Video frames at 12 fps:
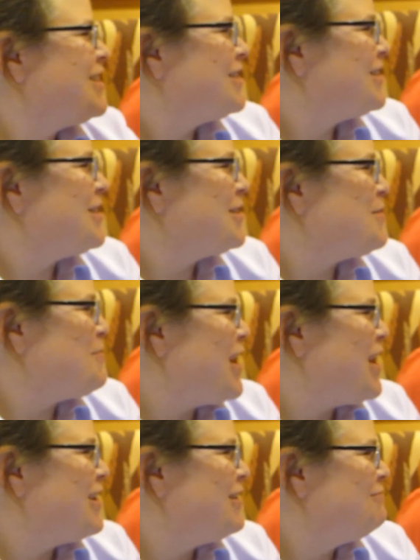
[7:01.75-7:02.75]
it's it's a
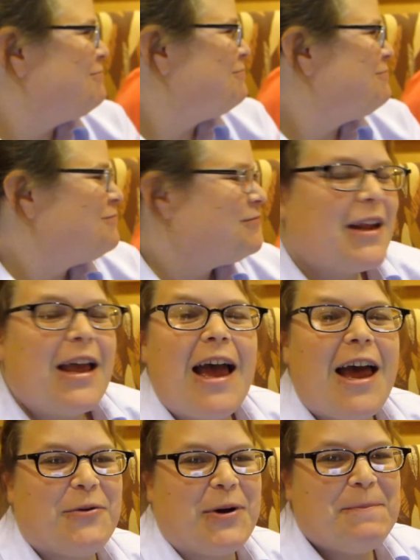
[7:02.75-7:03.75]
bad.
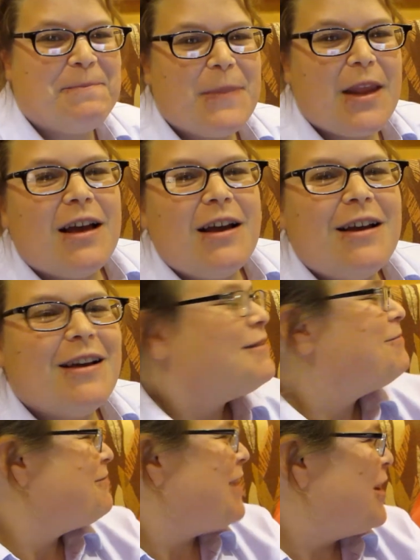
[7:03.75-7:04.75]
Anyway,
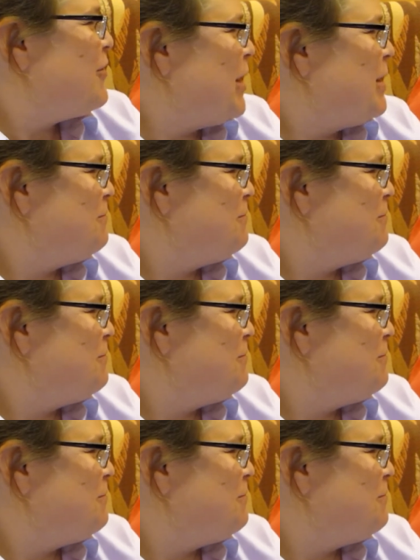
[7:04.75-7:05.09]
anyway,